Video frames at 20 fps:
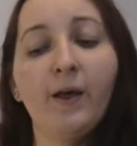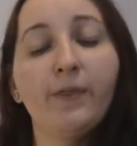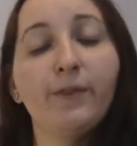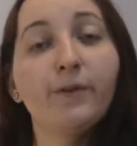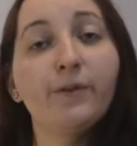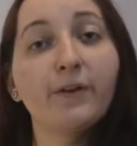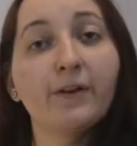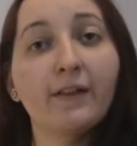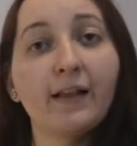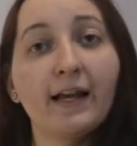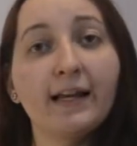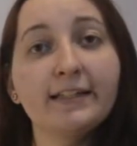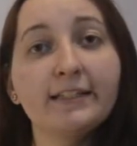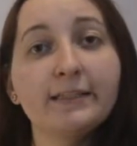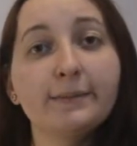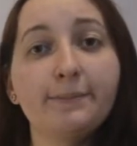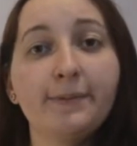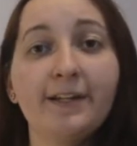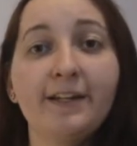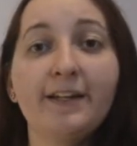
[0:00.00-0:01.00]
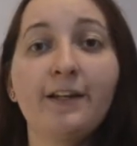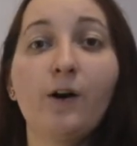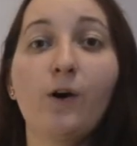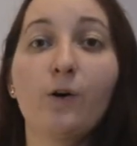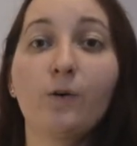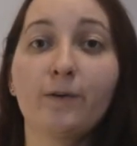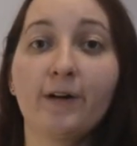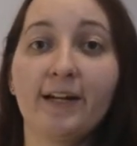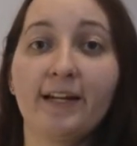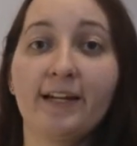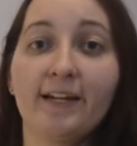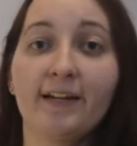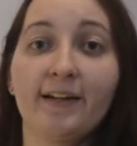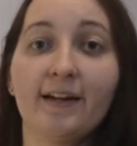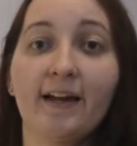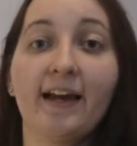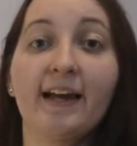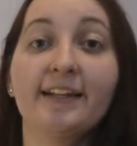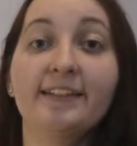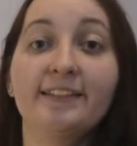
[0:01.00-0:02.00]
Through the class being already
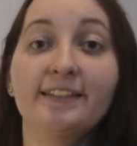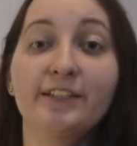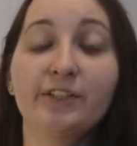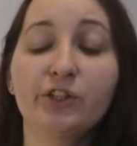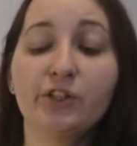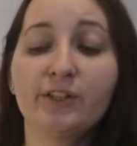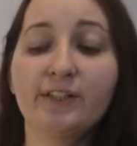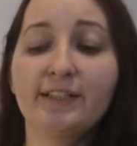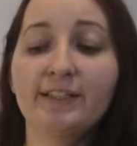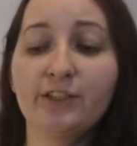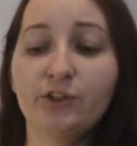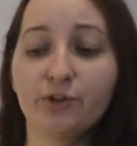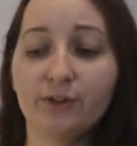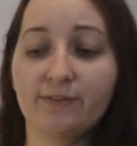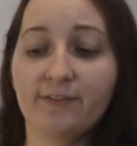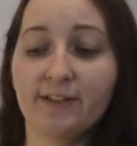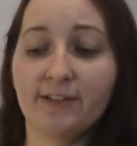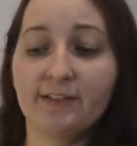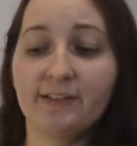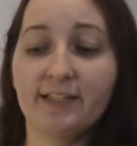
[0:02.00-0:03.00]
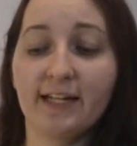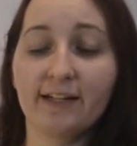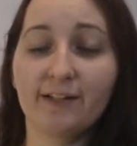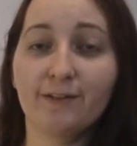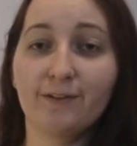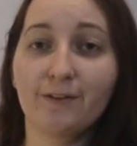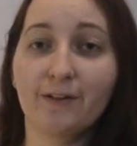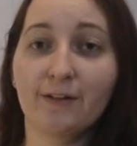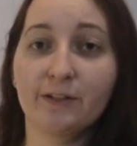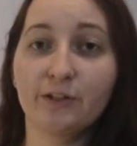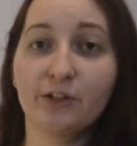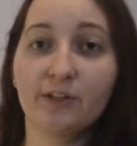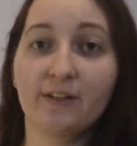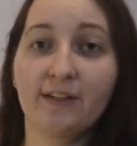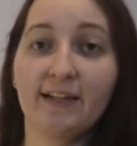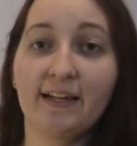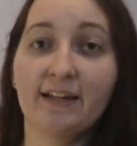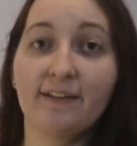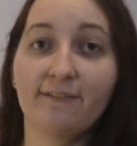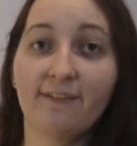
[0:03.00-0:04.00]
a digitally driven,
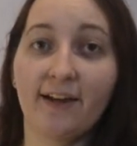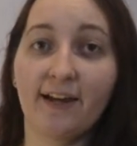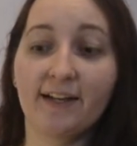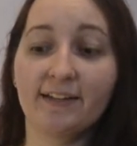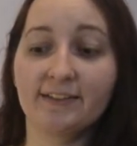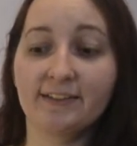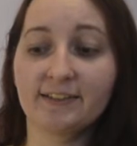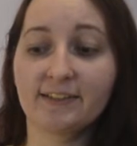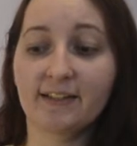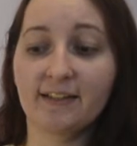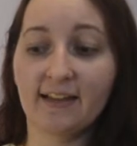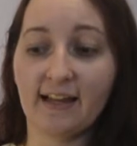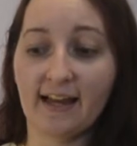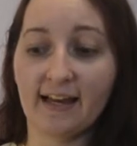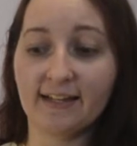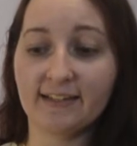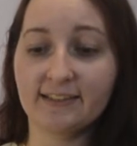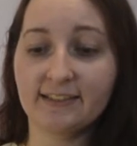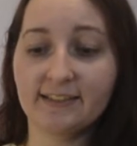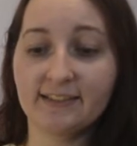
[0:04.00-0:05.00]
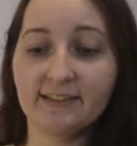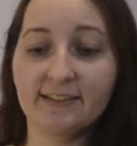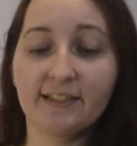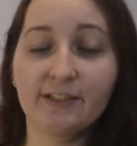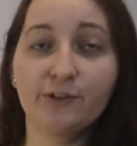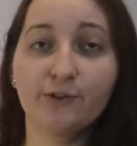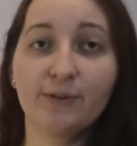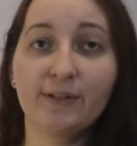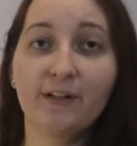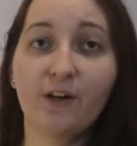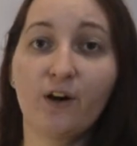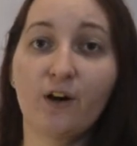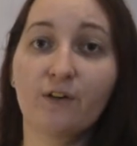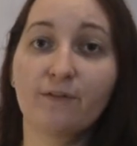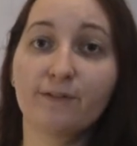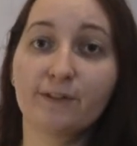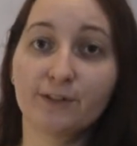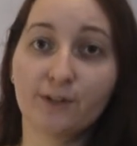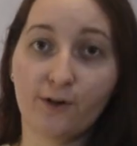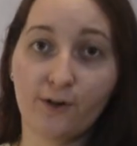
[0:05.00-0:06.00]
technologically advanced class centering on
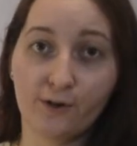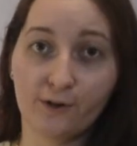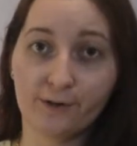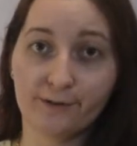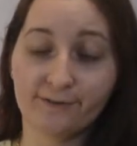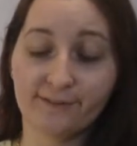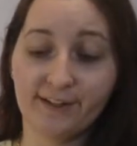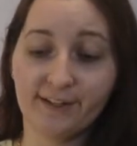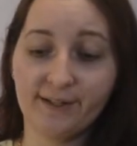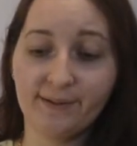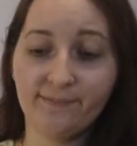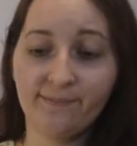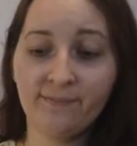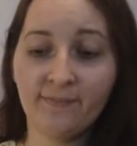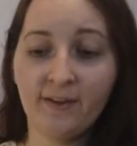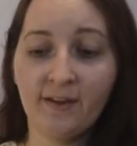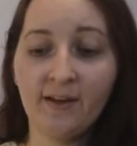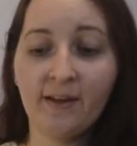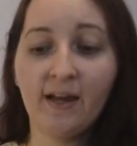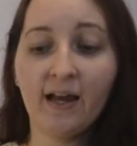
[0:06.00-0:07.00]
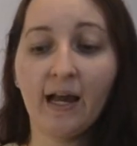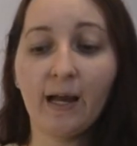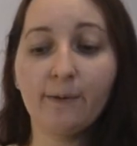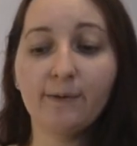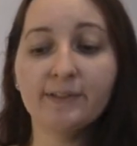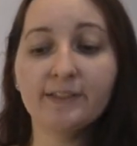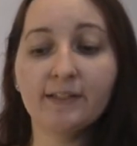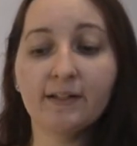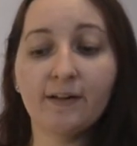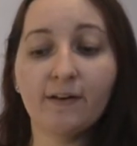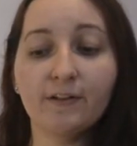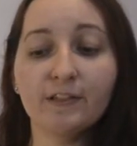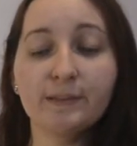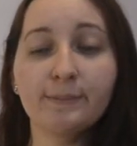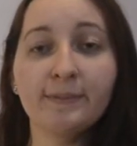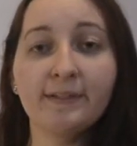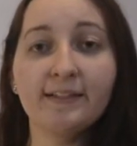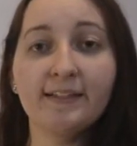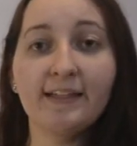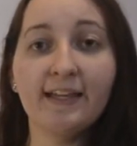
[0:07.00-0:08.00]
photography, I was
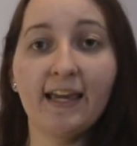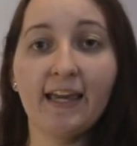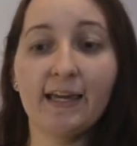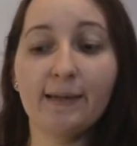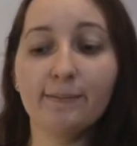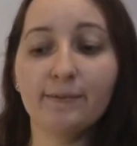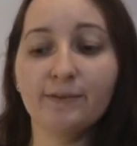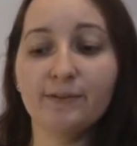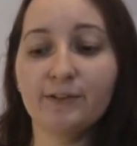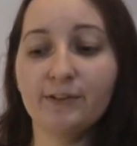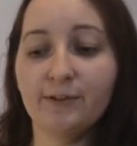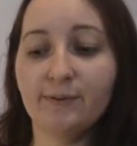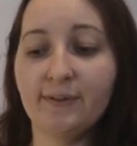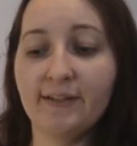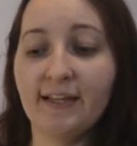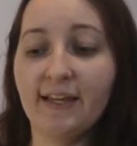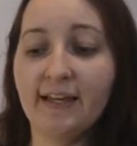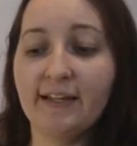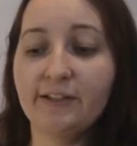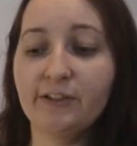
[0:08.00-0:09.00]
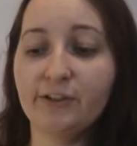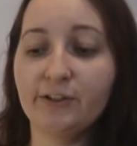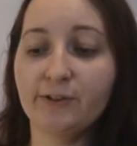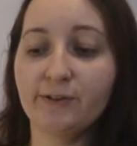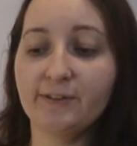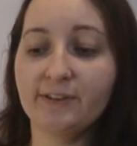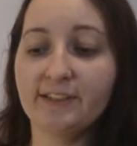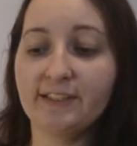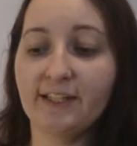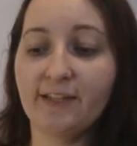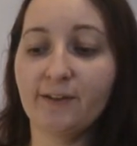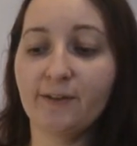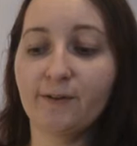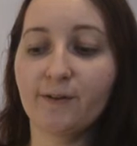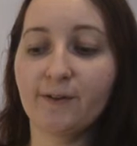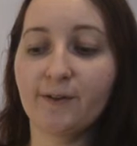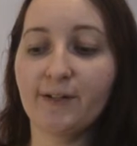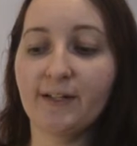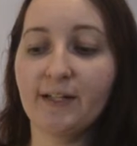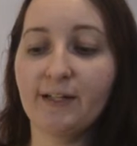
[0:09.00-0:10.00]
ultimately able to engage students in their
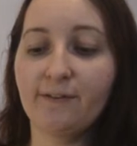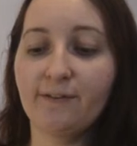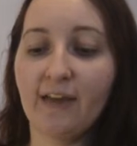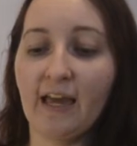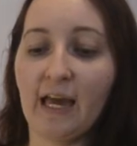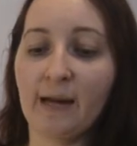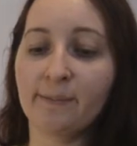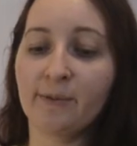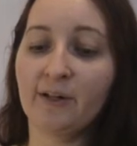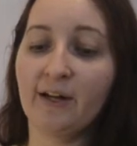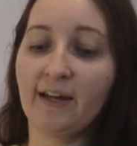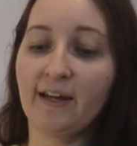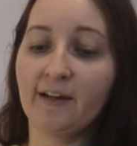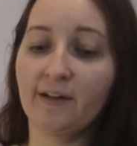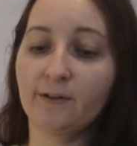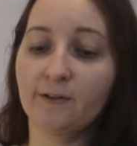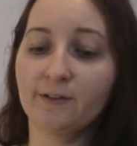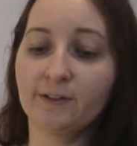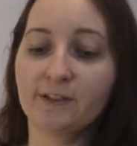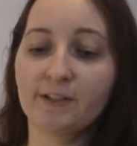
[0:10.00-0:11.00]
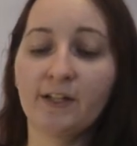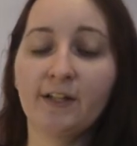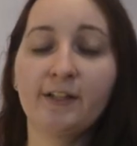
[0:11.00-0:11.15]
learning of camera angles